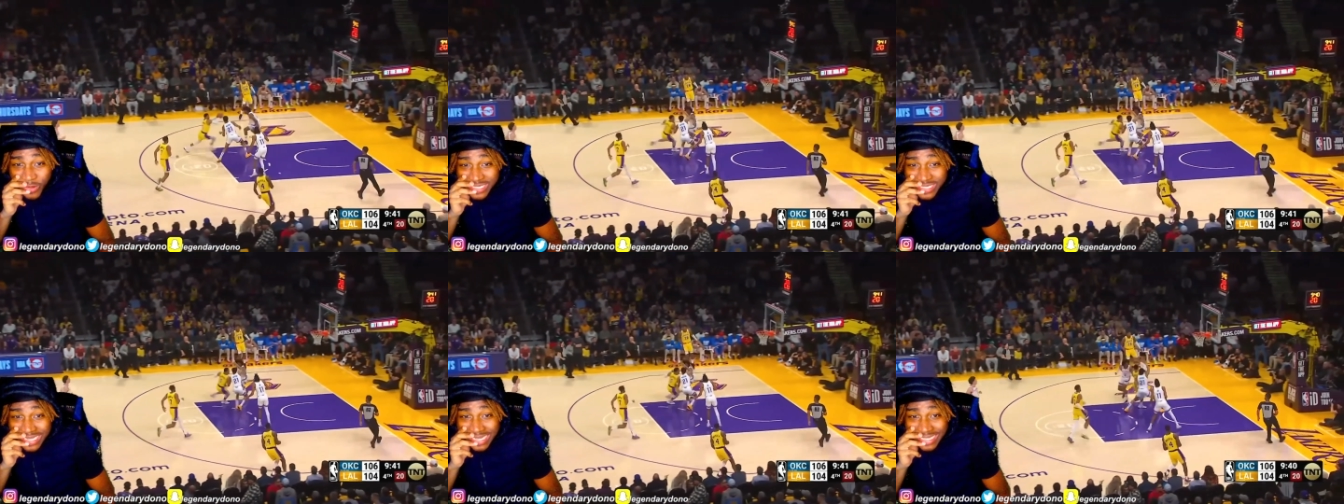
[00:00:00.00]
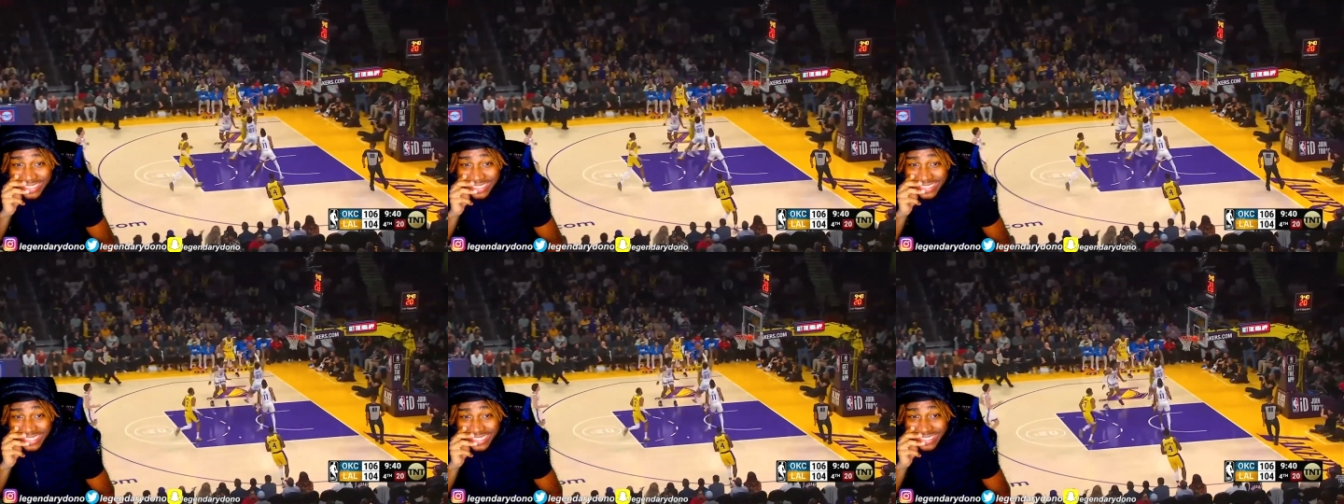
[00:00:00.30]
Still
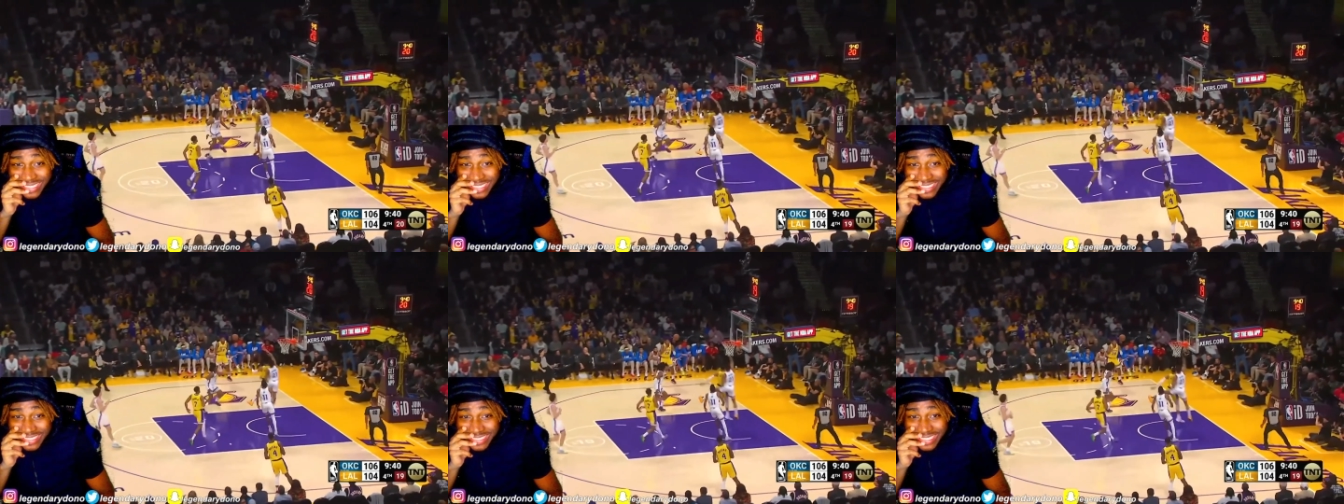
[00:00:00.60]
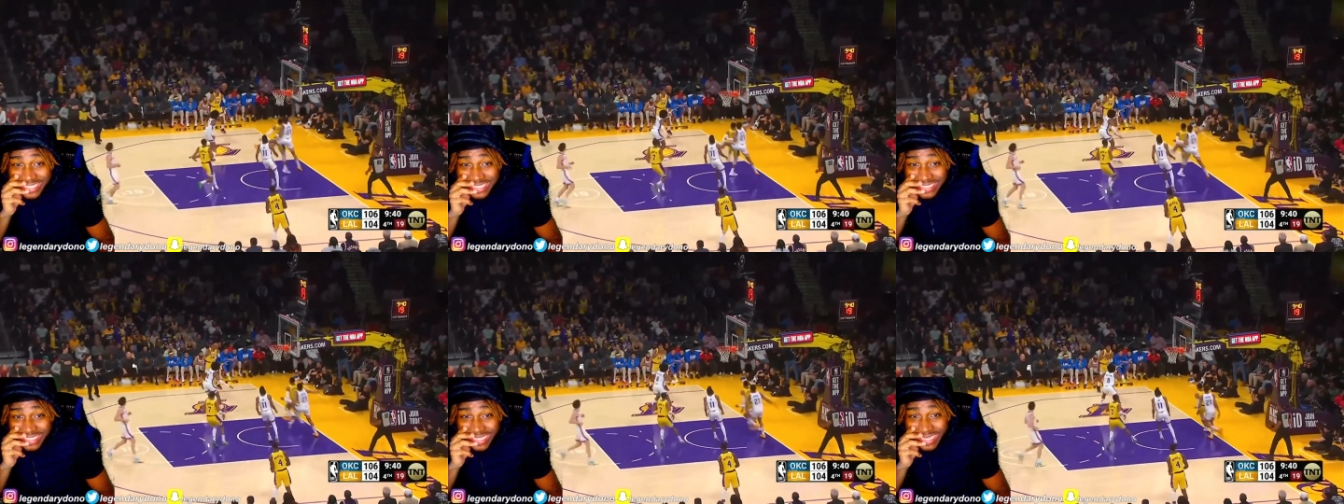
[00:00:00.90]
got a tightly
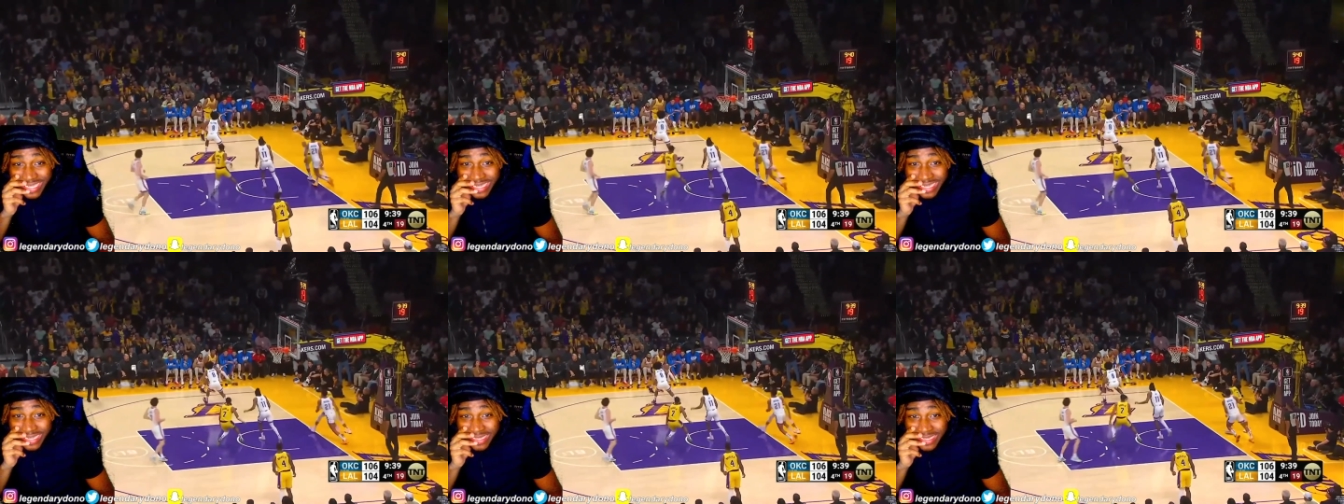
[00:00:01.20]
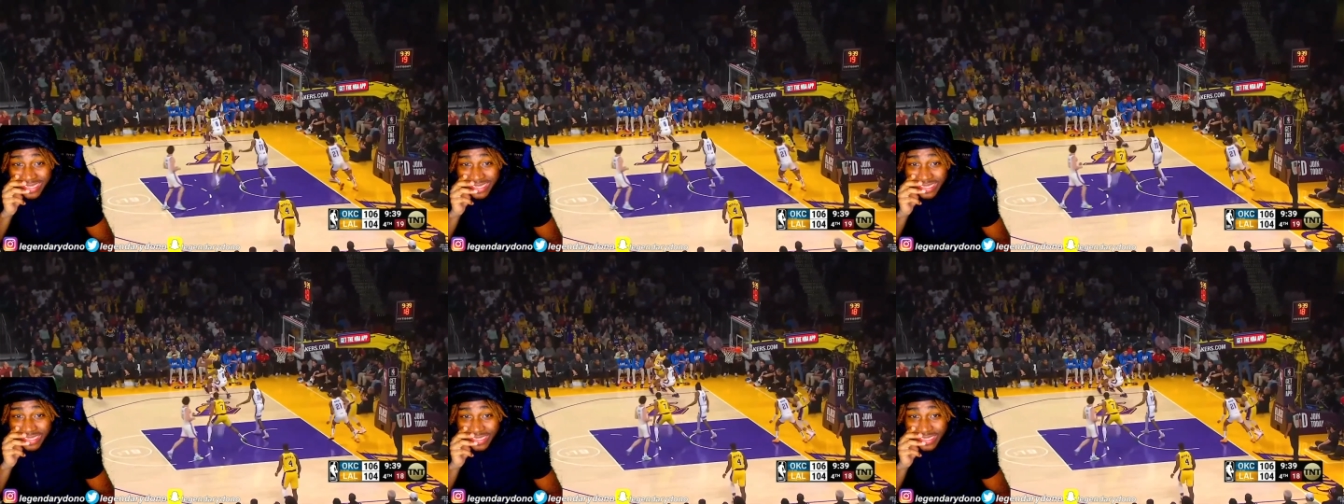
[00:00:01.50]
contested game.
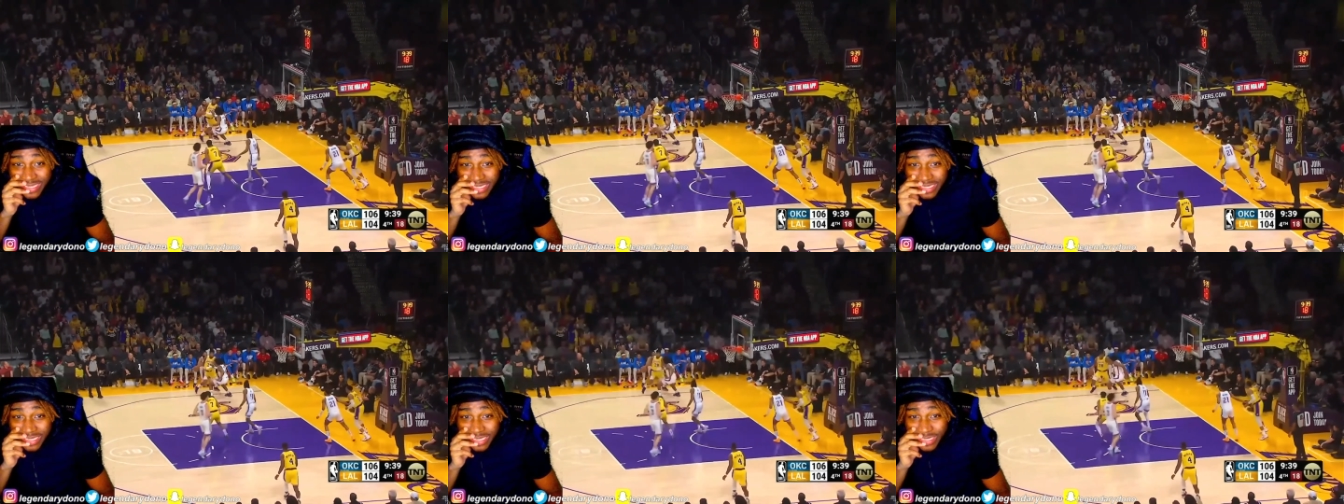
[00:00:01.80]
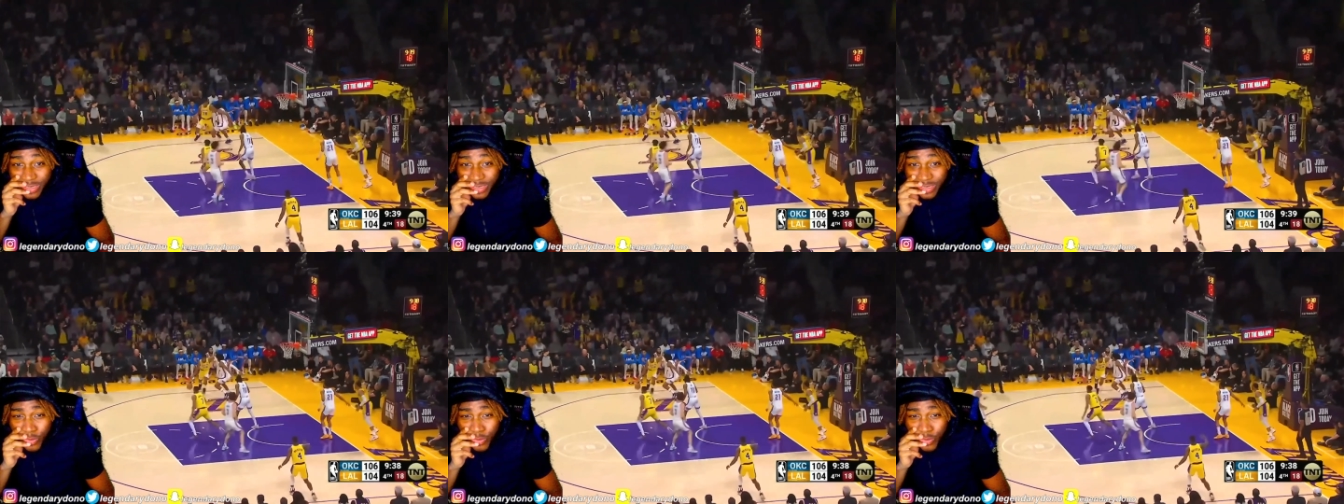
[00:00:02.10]

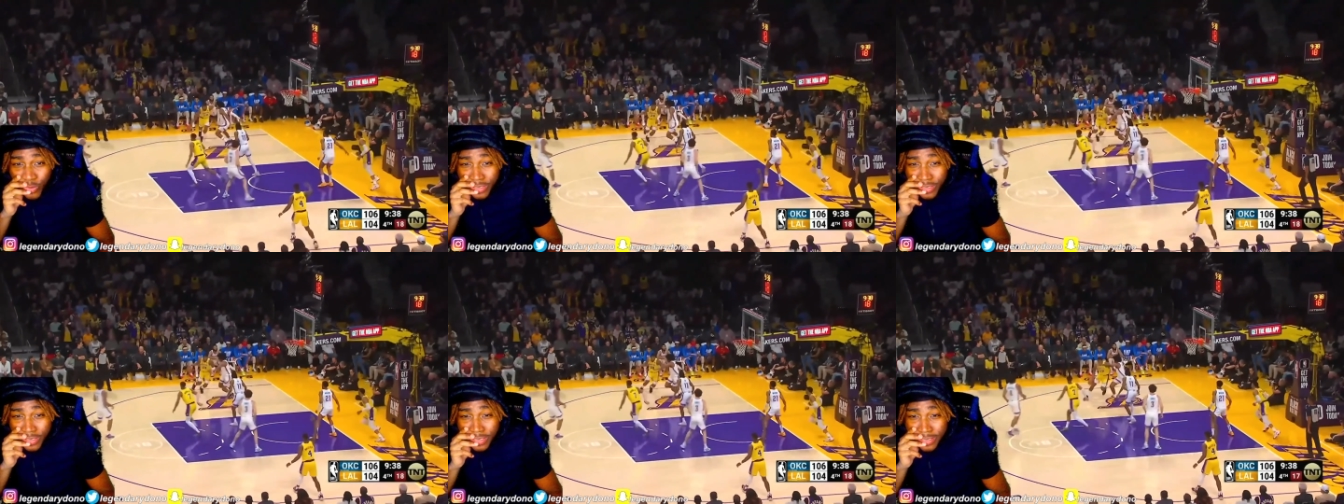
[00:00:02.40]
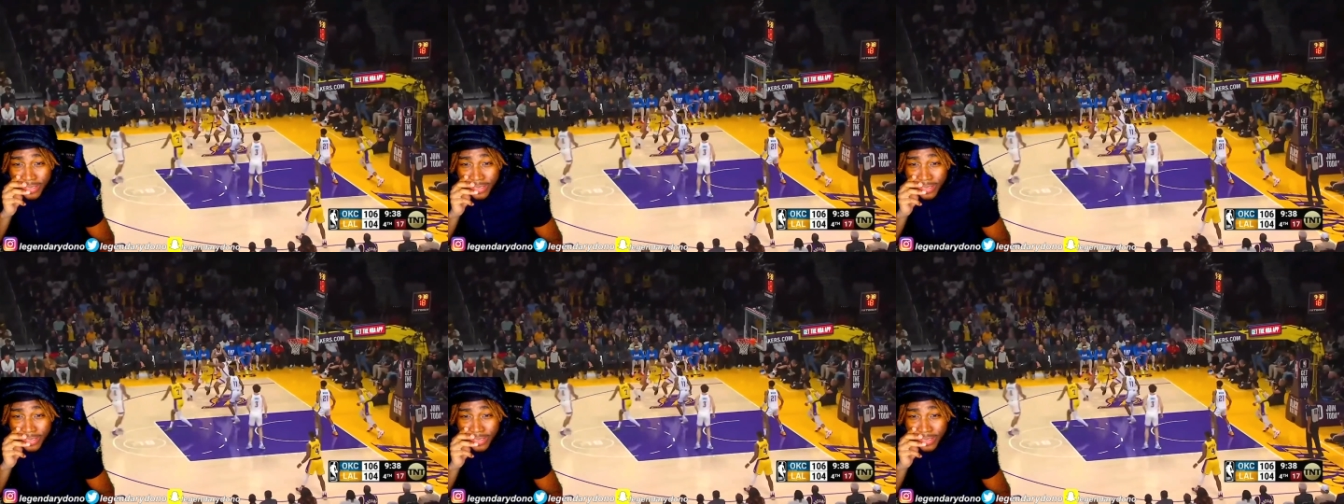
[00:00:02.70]
In the corner.